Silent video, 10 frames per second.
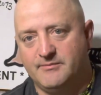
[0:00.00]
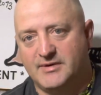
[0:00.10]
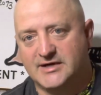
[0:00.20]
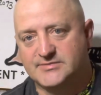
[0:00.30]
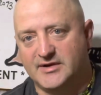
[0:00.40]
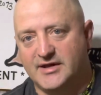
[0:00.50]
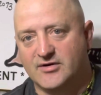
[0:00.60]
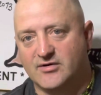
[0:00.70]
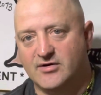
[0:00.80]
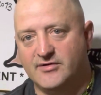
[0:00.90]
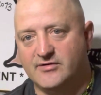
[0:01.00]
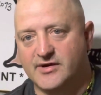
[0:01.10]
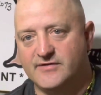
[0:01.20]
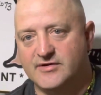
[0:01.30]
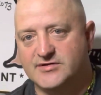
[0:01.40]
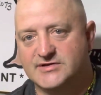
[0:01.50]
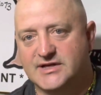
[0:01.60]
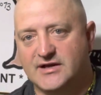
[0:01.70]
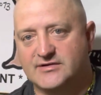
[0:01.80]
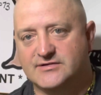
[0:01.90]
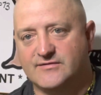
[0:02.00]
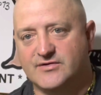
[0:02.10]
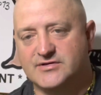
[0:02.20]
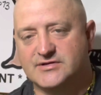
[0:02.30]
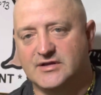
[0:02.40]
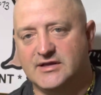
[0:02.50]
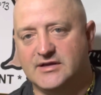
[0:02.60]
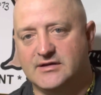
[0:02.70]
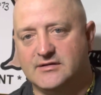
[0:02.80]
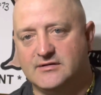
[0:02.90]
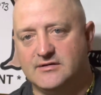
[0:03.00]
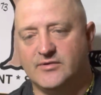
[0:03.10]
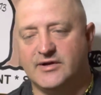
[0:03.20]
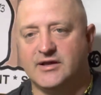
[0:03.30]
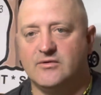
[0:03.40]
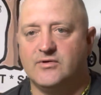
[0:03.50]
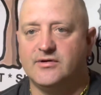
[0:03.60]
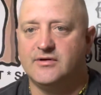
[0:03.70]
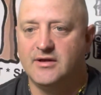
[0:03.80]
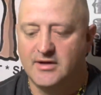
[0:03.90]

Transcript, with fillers: possibly later on they'll give you discounts for using the link when I get one.